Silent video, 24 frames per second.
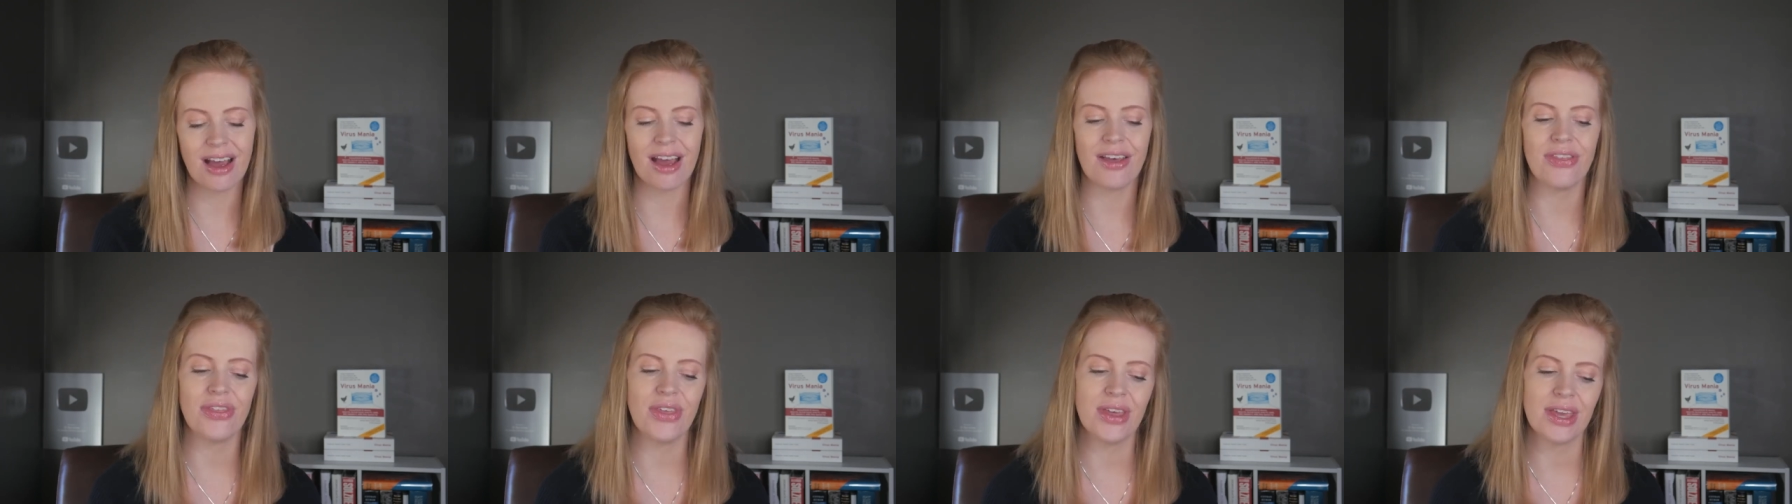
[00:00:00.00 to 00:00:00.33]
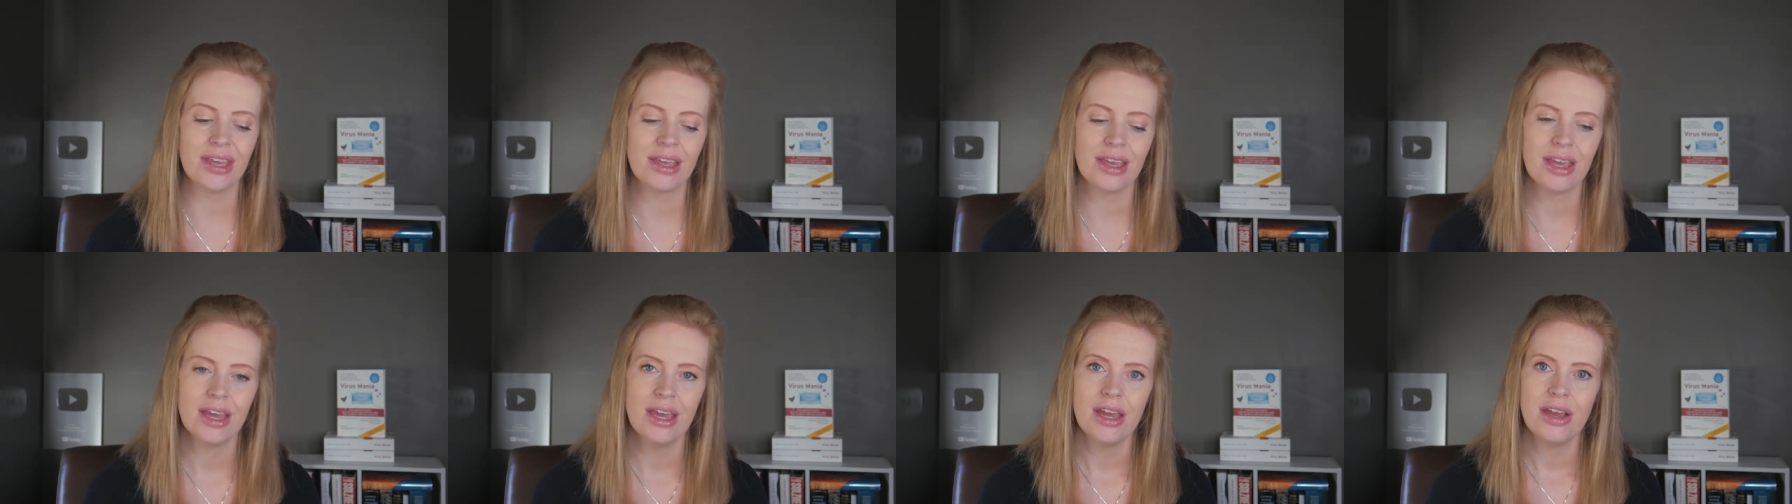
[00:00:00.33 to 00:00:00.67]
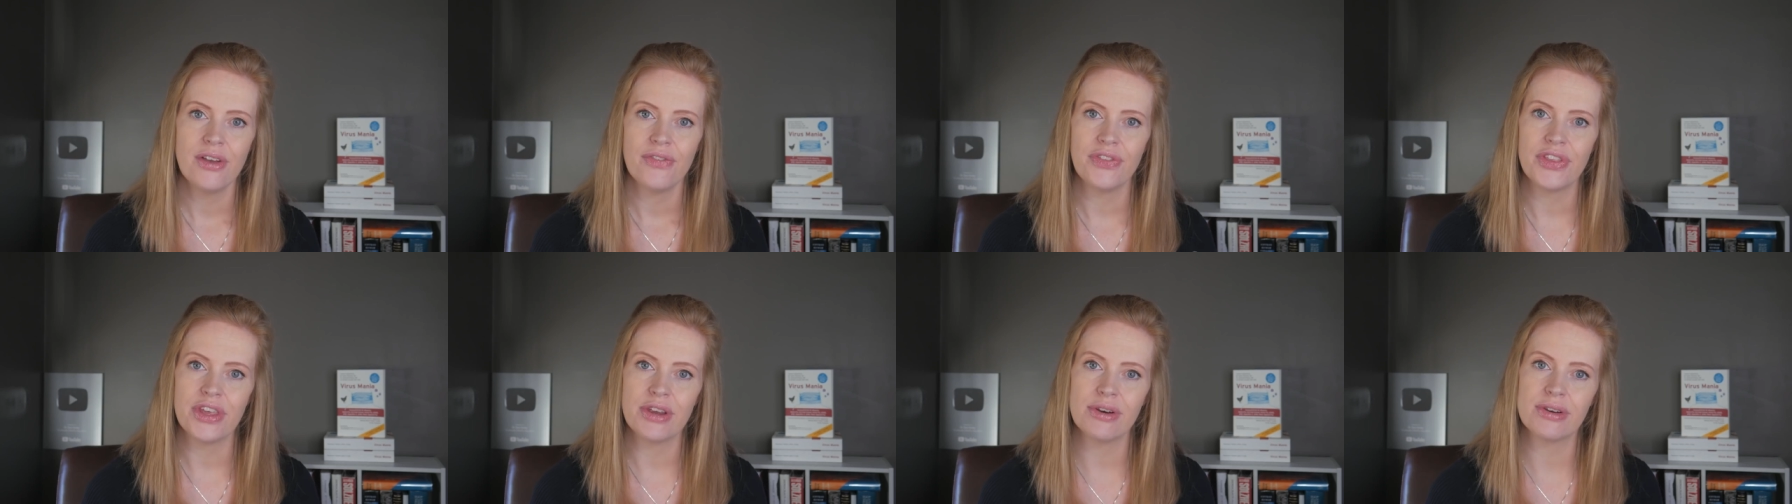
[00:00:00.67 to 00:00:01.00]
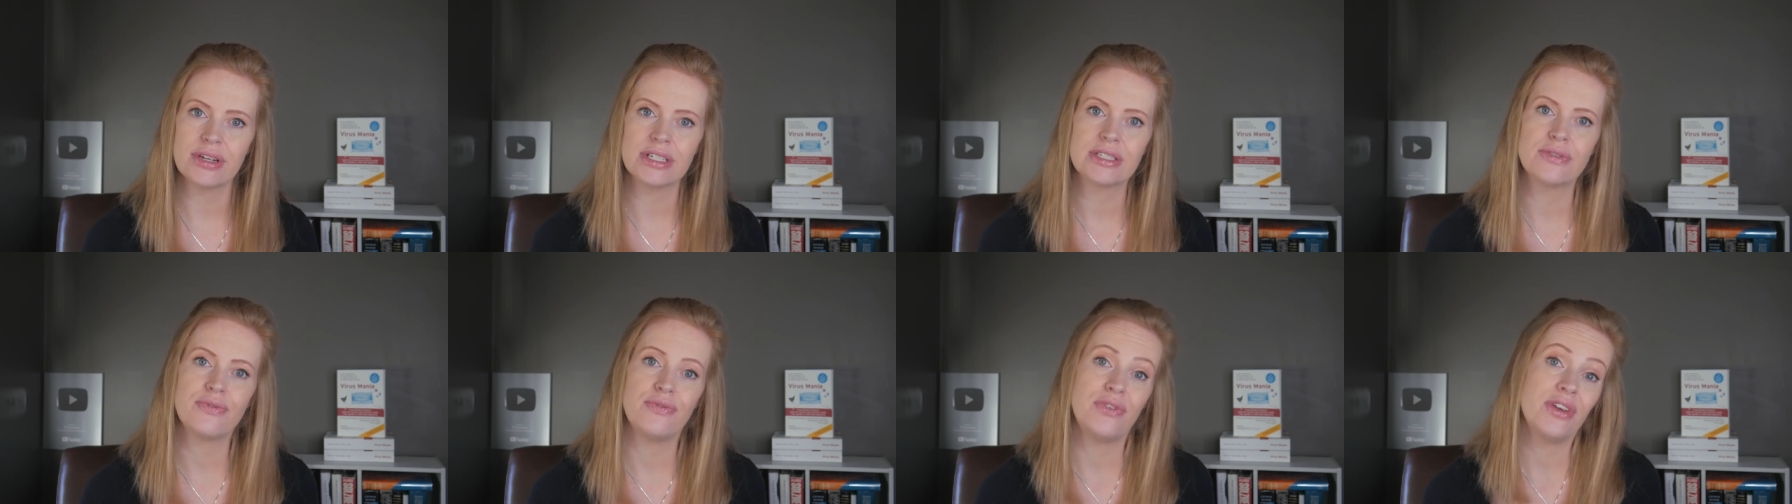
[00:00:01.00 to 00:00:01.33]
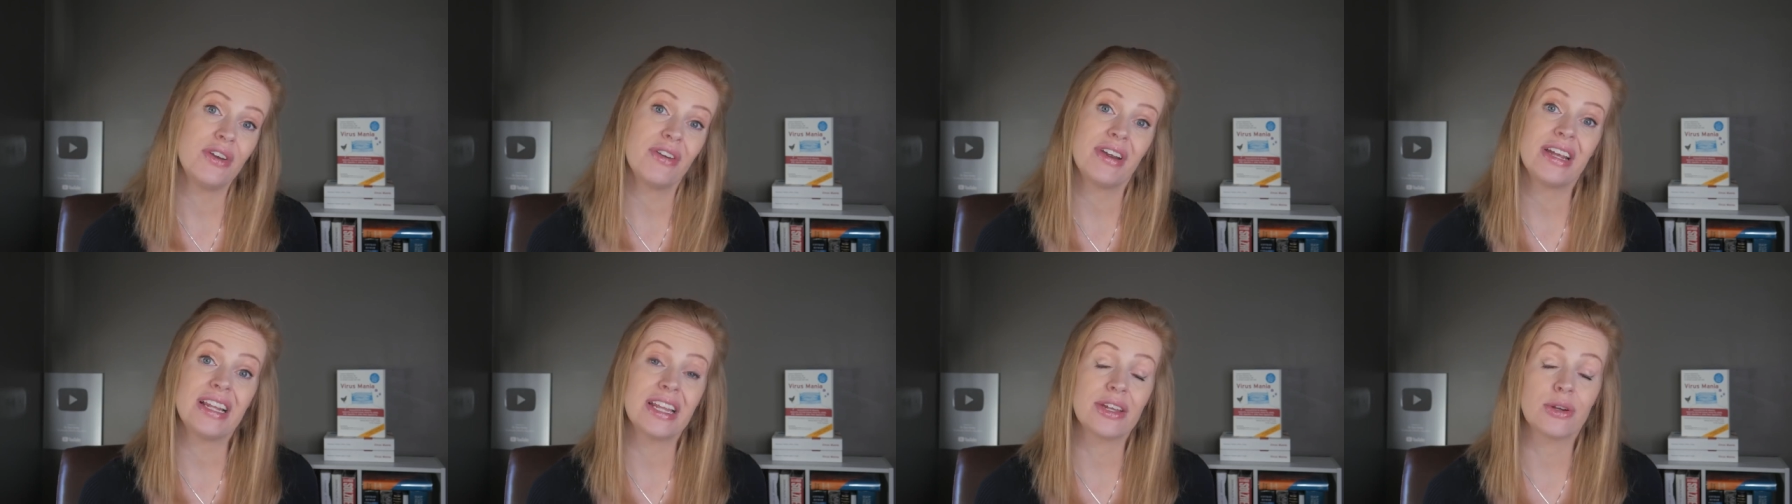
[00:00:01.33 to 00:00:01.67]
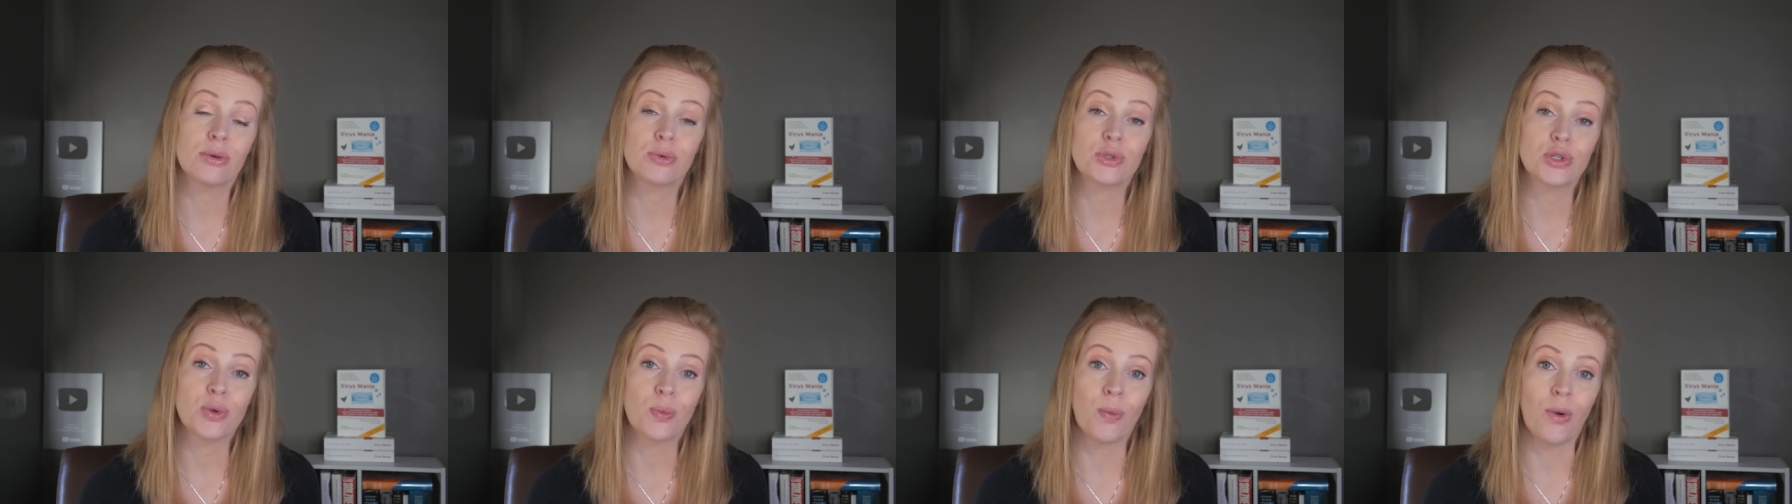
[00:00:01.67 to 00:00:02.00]
I think there is very
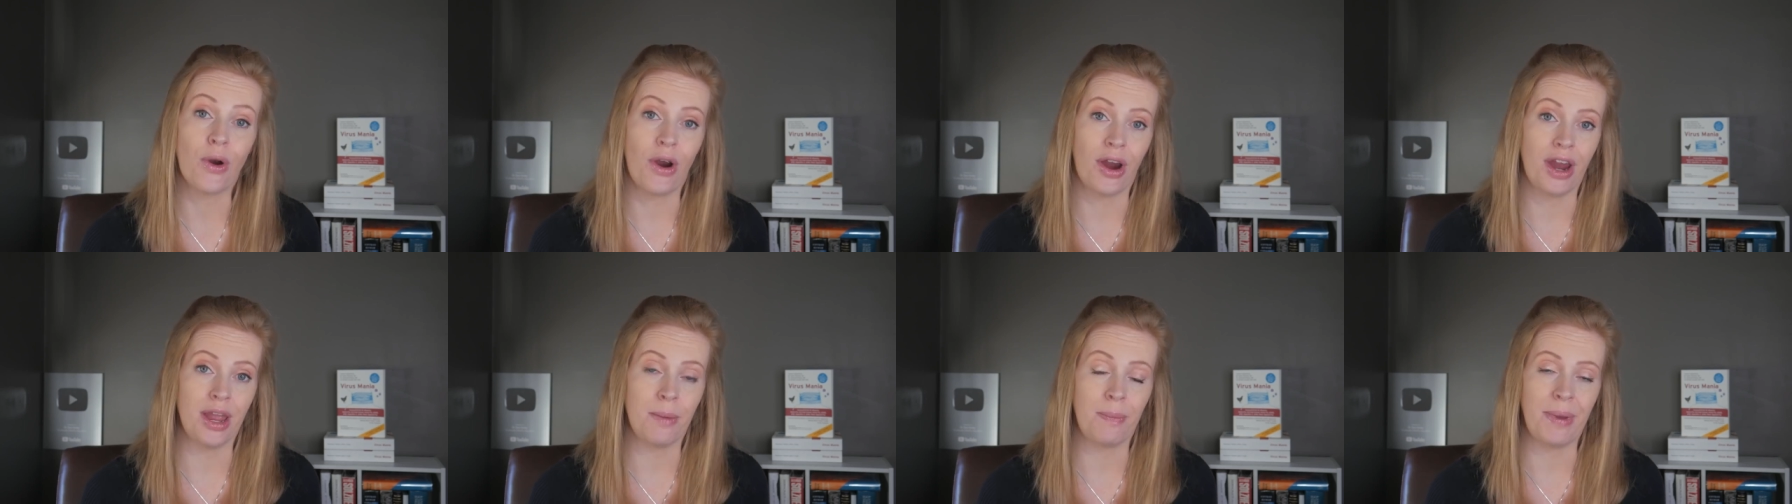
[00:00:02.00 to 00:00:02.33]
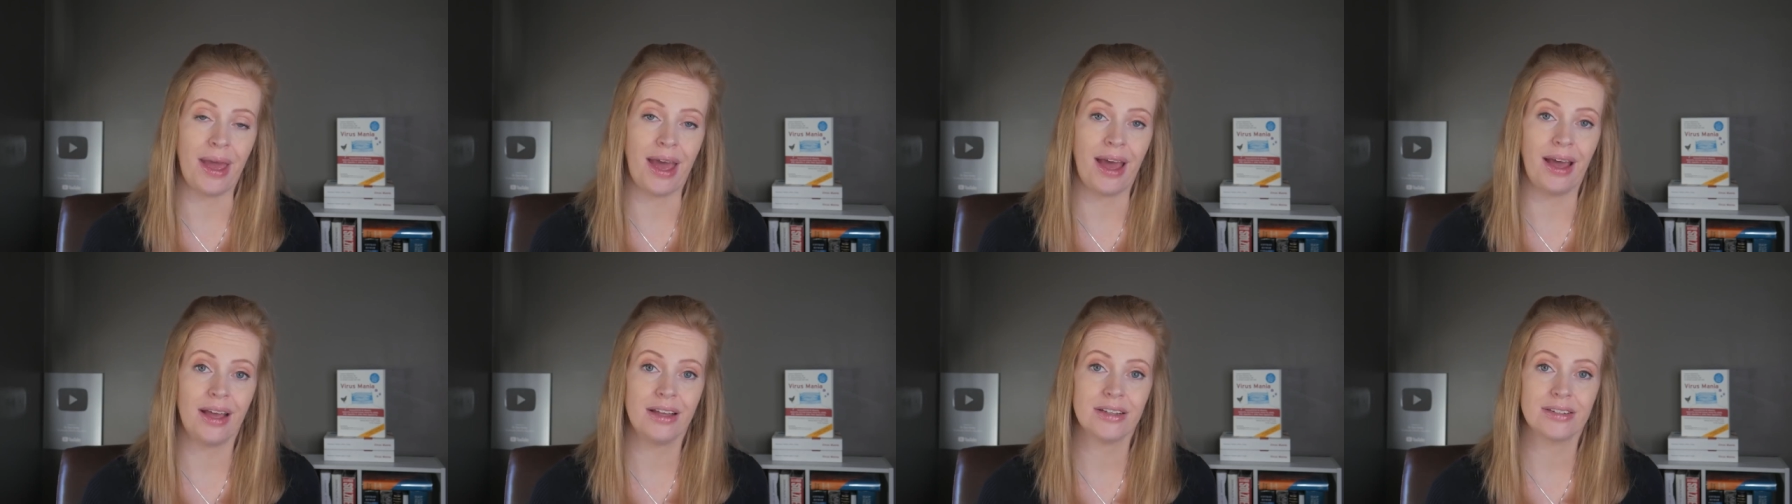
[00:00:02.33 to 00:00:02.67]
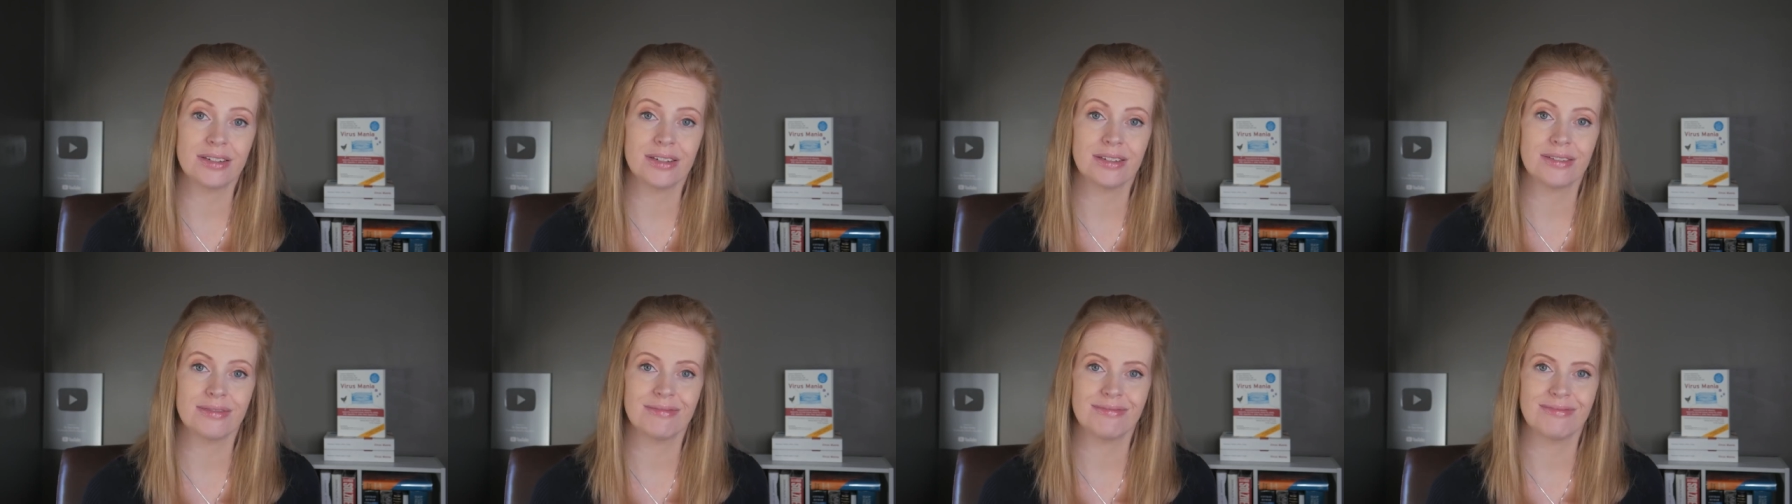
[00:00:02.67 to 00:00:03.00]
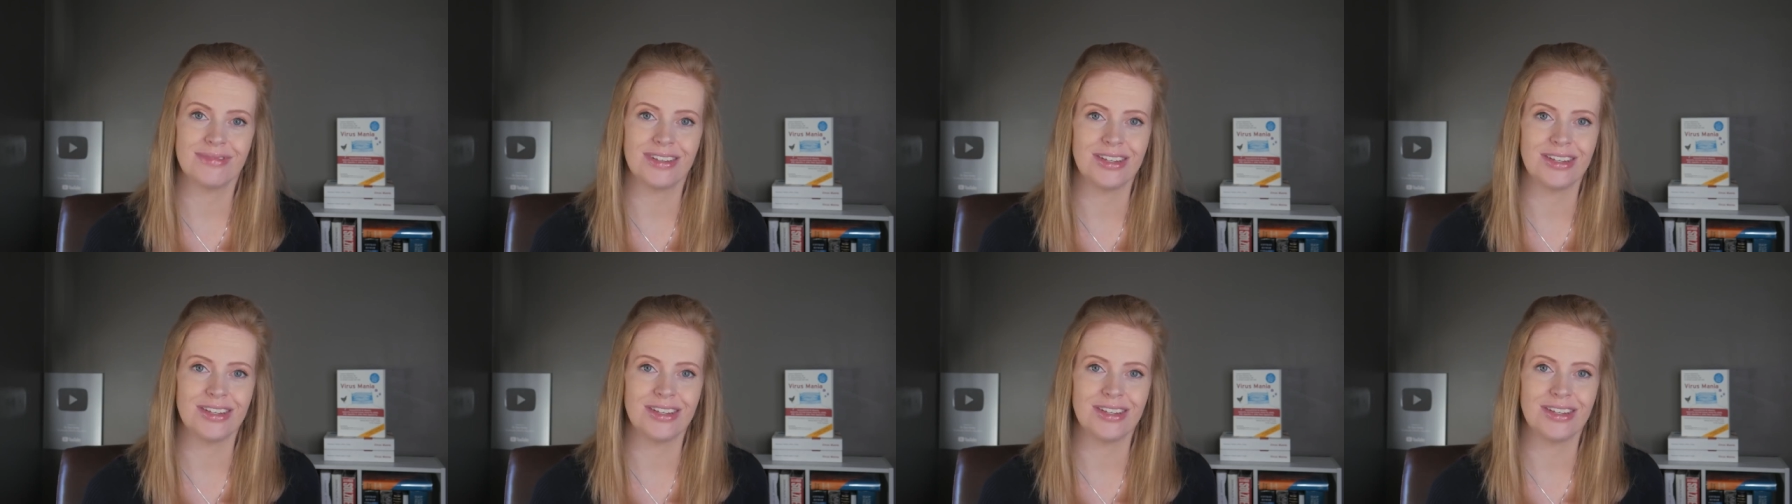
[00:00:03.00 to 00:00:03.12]
little to worry about